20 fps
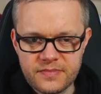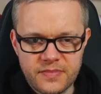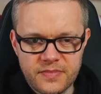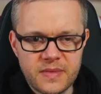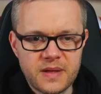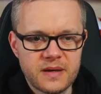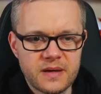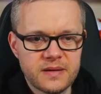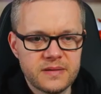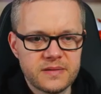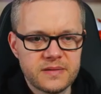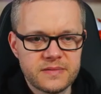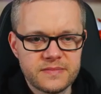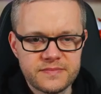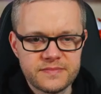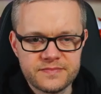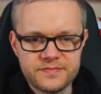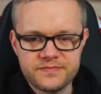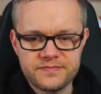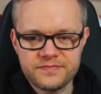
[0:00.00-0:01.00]
Huh?
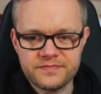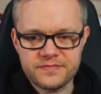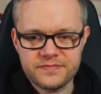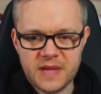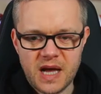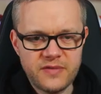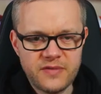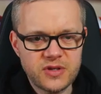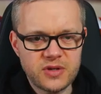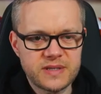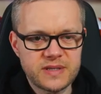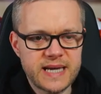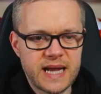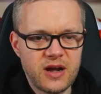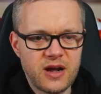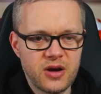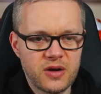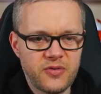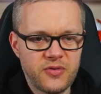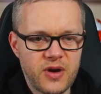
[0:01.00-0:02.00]
I haven't done Ten
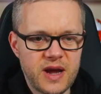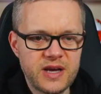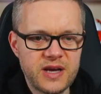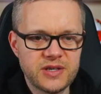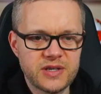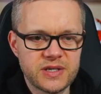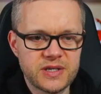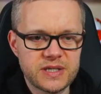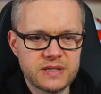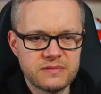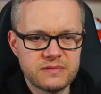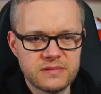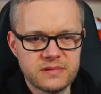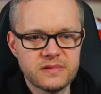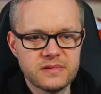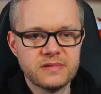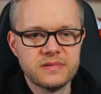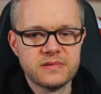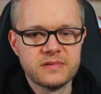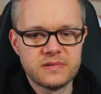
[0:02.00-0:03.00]
Hag for ages. Huh?